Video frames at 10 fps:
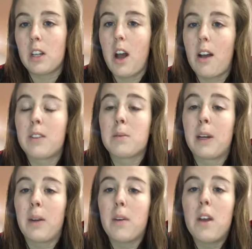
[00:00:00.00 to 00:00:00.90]
in
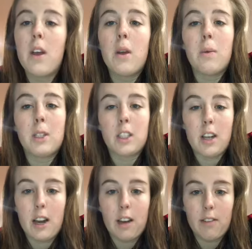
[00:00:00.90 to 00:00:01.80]
offspring with
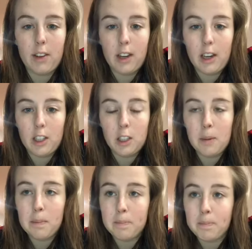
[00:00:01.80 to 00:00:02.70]
genetic variation.